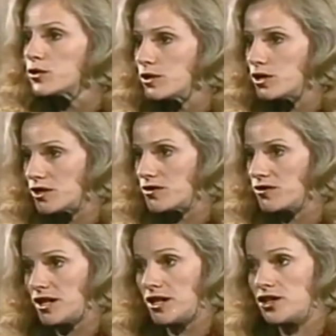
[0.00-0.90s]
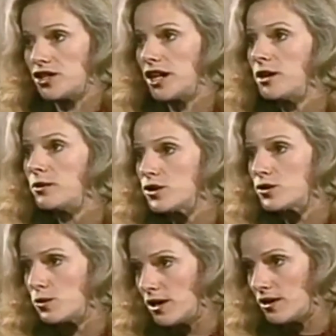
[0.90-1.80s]
but sadly all of her
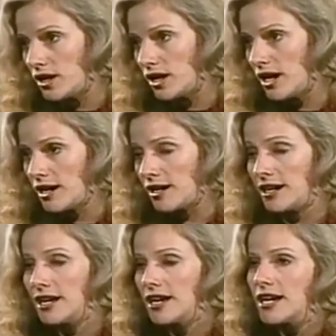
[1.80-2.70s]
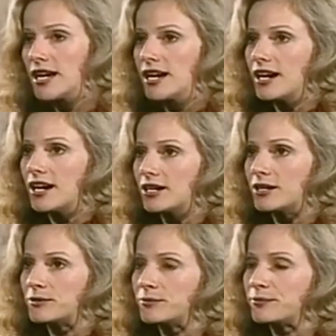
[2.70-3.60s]
projects didn't succeed and she had to sue them.